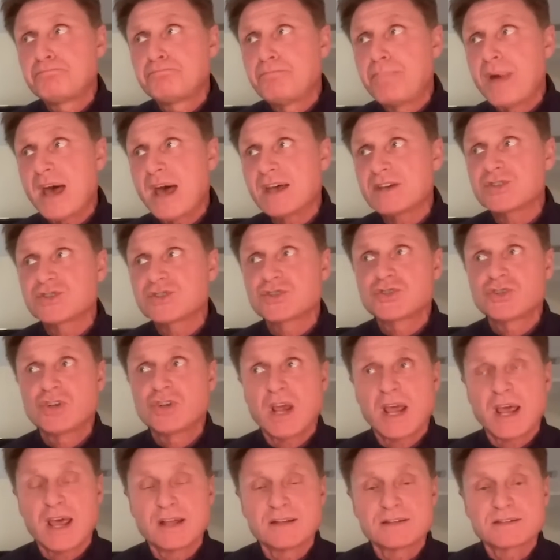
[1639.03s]
best
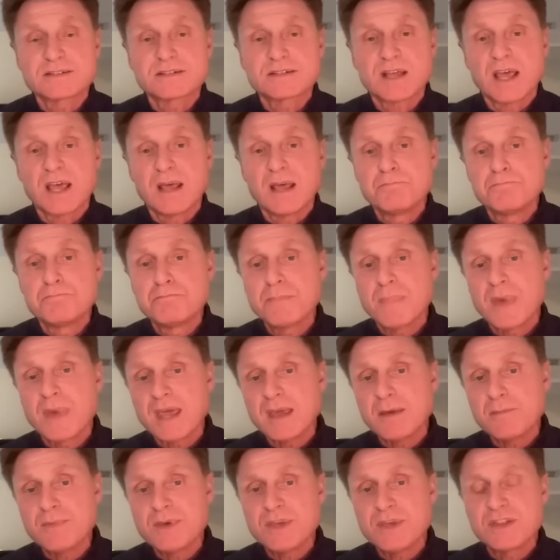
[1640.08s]
chance. And
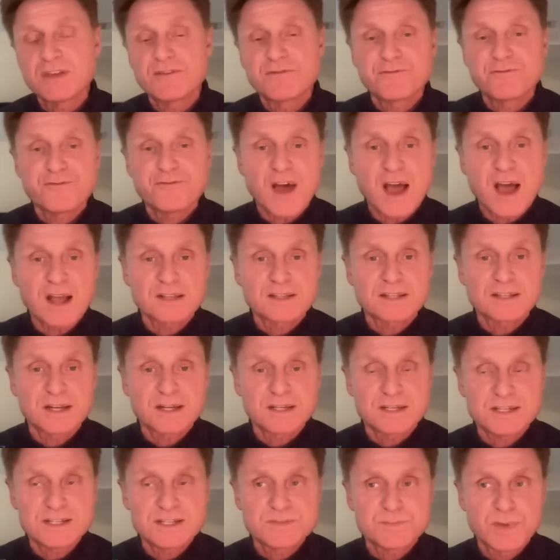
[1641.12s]
maybe the fact that
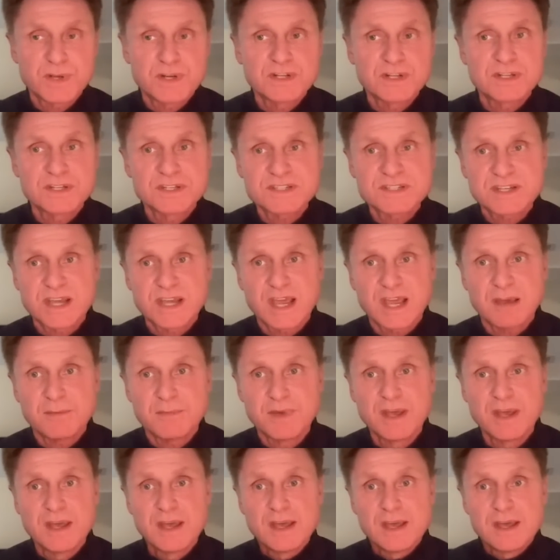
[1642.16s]
he's been in this game
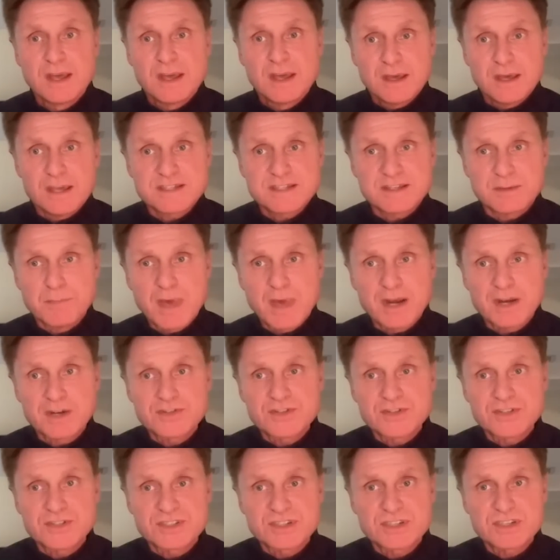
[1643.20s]
as a
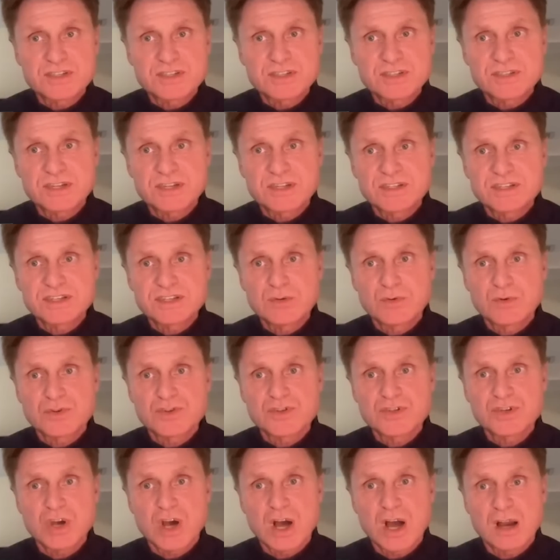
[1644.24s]
manager since he
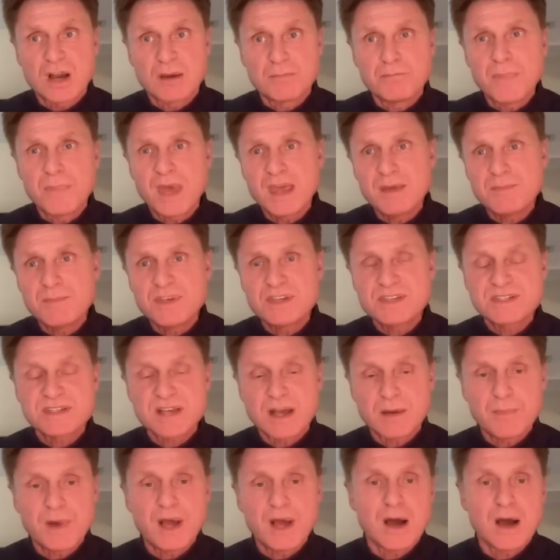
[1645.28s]
was young, maybe
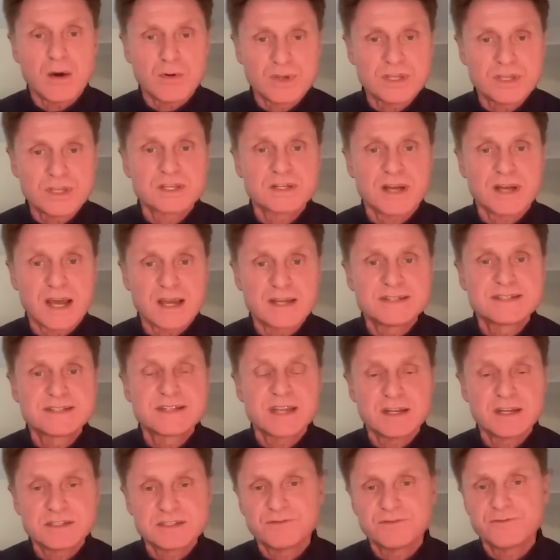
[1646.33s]
somehow he can
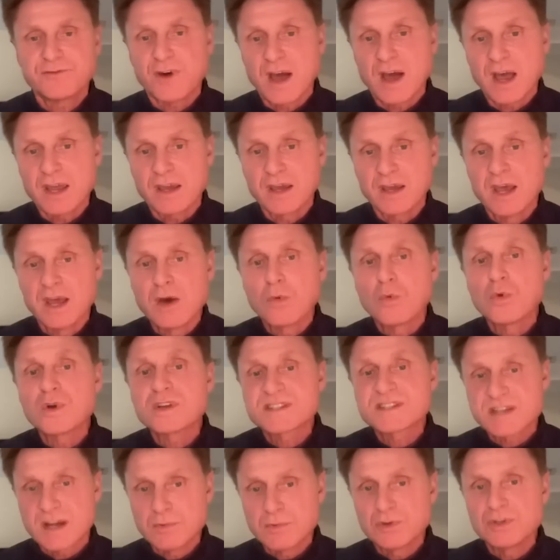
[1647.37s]
identify
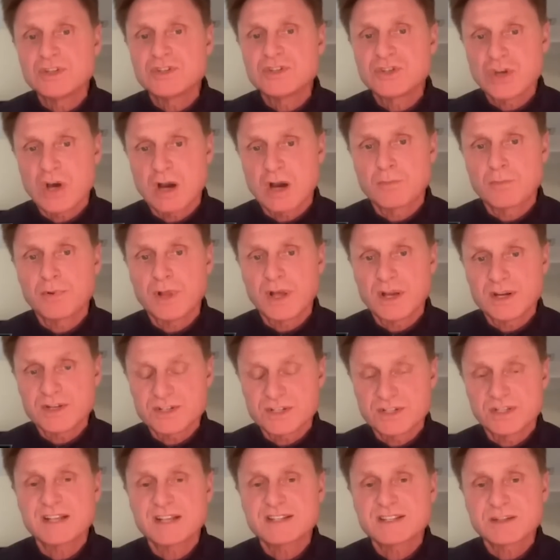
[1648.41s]
with some of these young players,
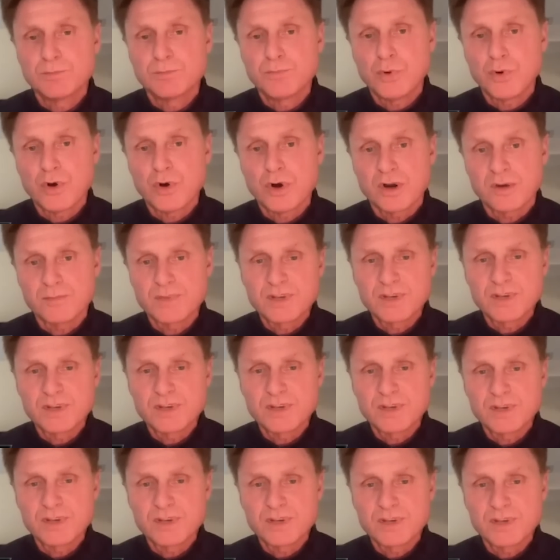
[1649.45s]
and that's important
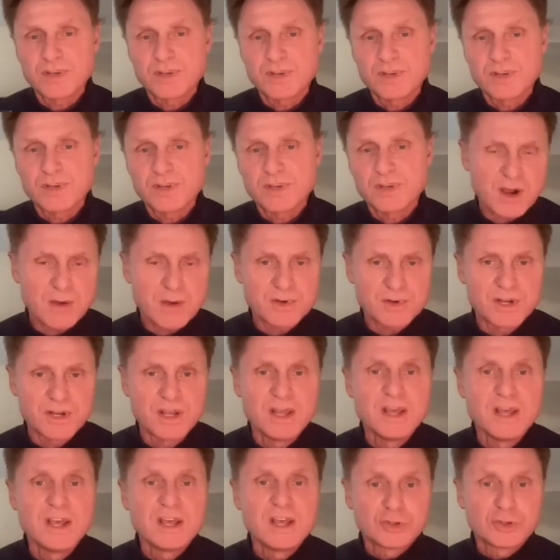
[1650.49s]
because it's tough coming
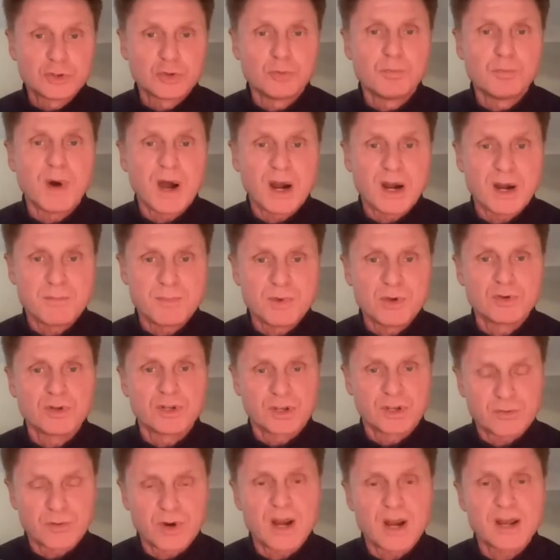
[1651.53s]
to Bayern
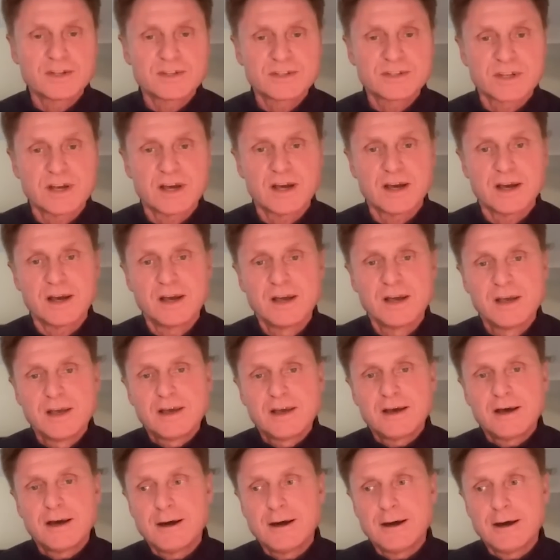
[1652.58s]
Munich, right? Uh,
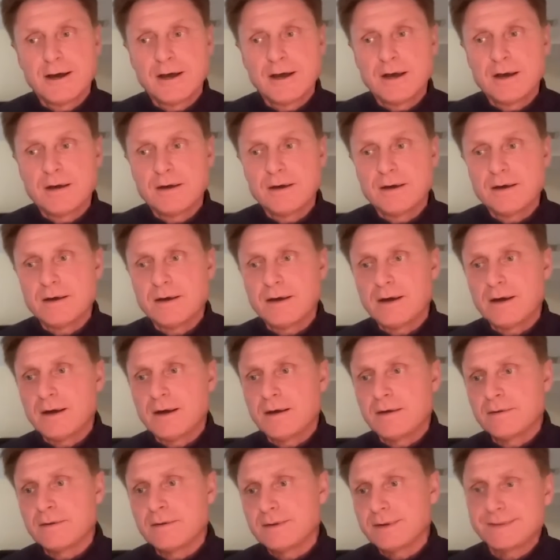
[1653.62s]
uh, uh,
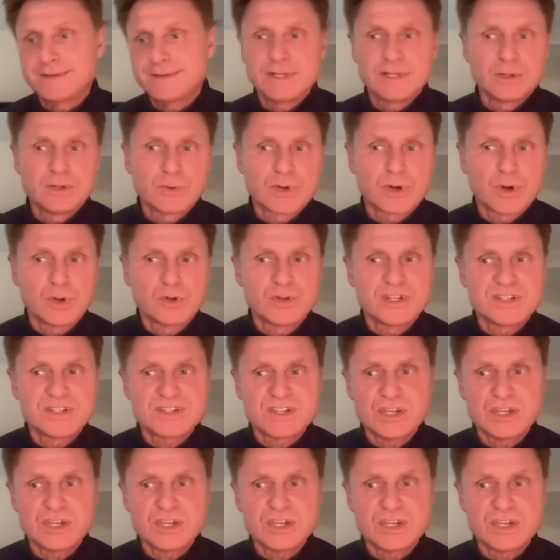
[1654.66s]
dealing with all these
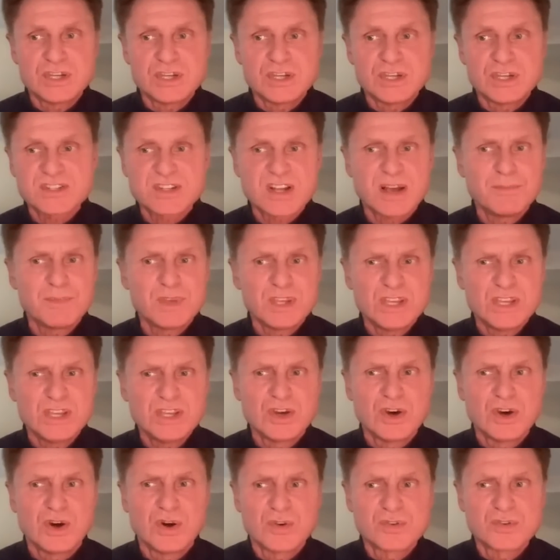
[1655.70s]
egos. There's some
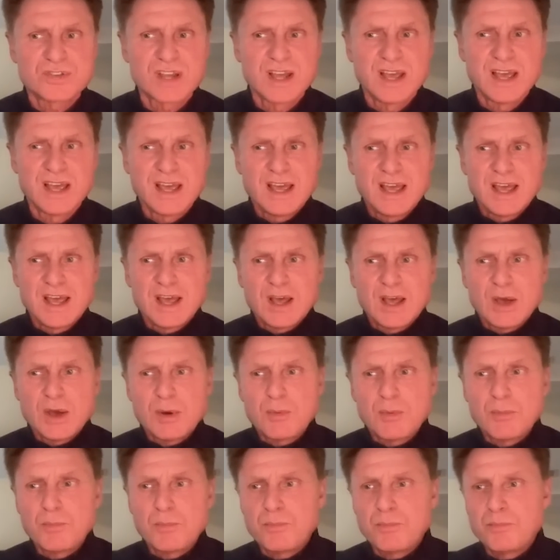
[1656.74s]
egos
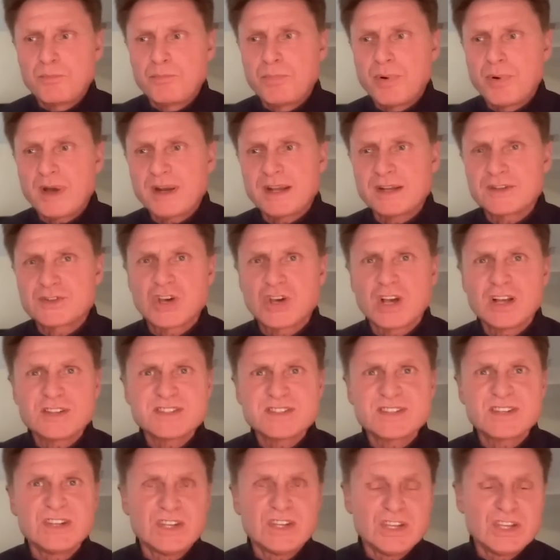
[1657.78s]
but
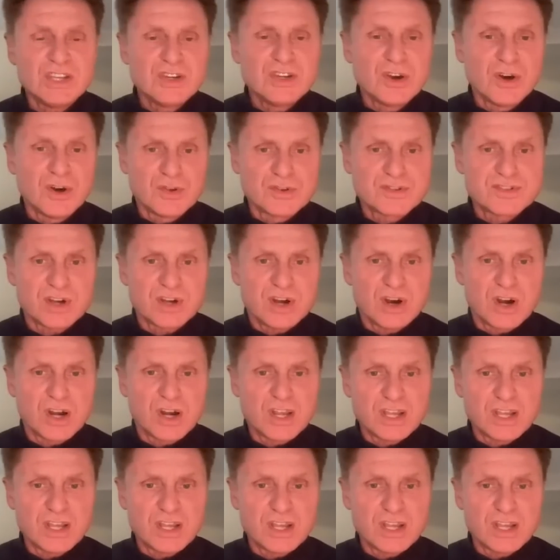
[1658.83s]
Chelsea egos are
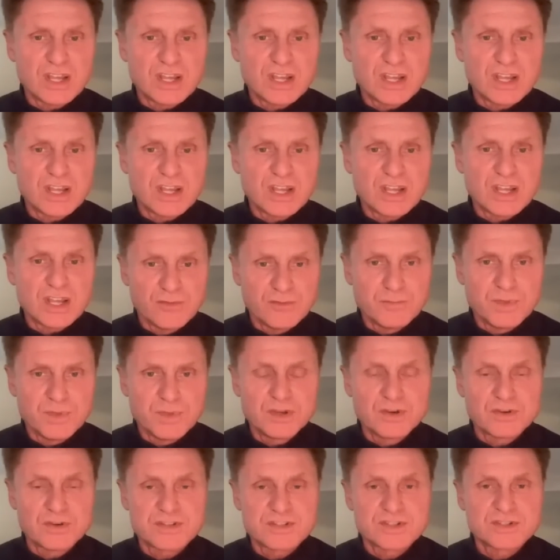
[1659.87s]
easy to get
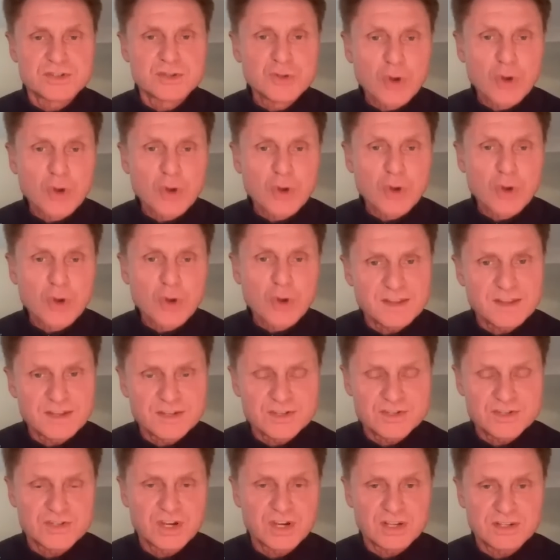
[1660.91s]
rid of because
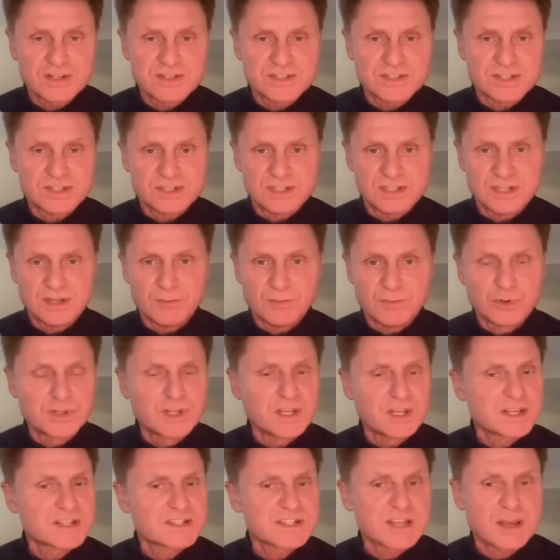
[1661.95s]
nobody on this Chelsea
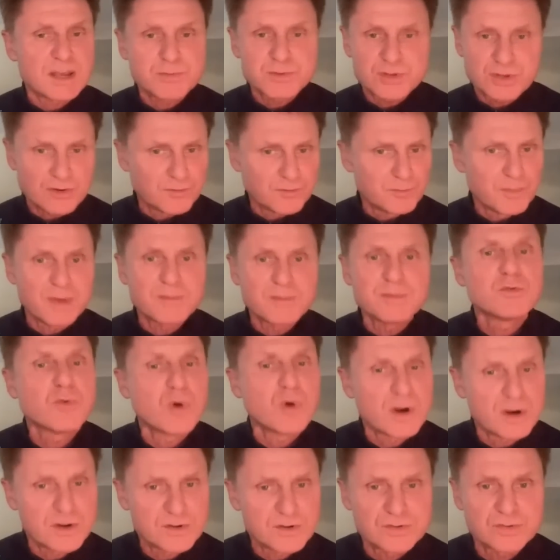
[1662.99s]
team, with the exception of
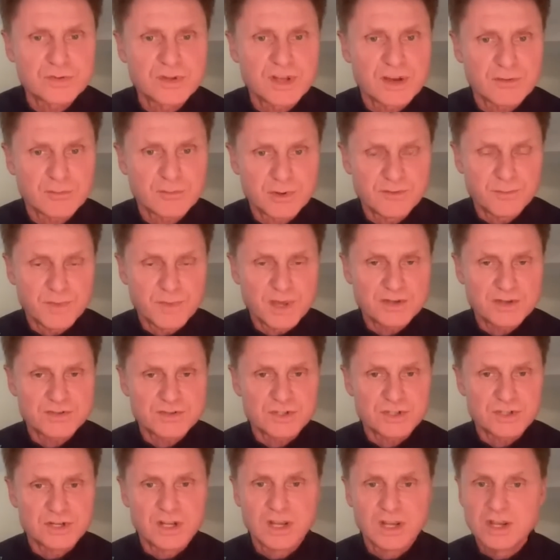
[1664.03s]
maybe one or two that we've
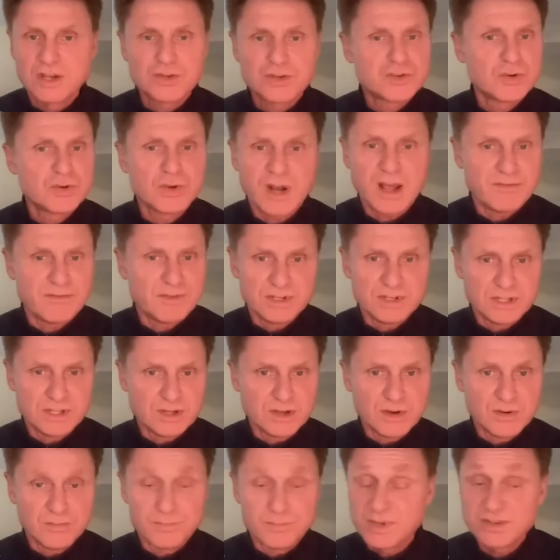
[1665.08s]
mentioned, should have an
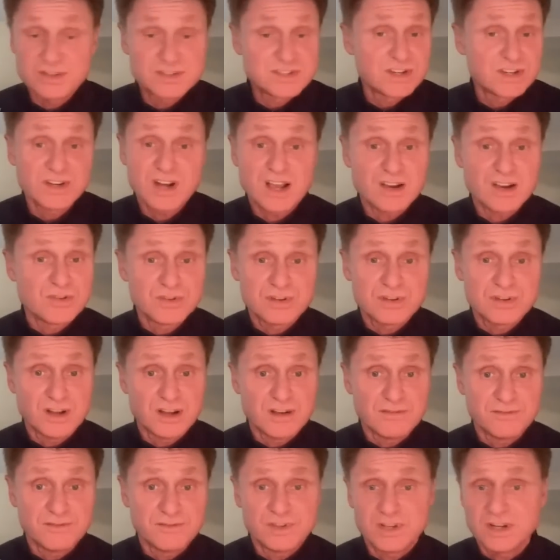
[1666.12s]
ego because they're not good
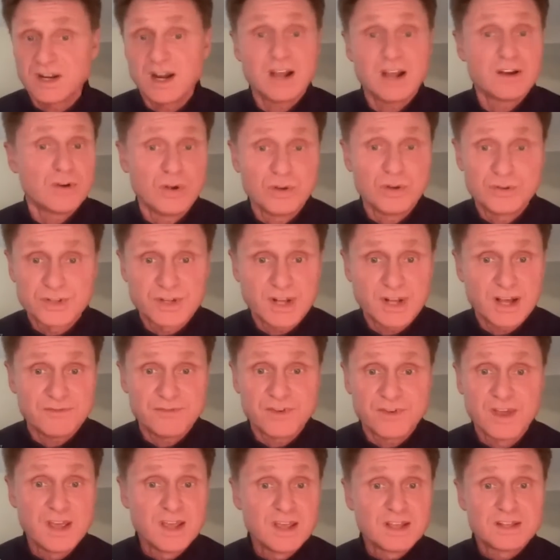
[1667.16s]
enough. They're not old enough.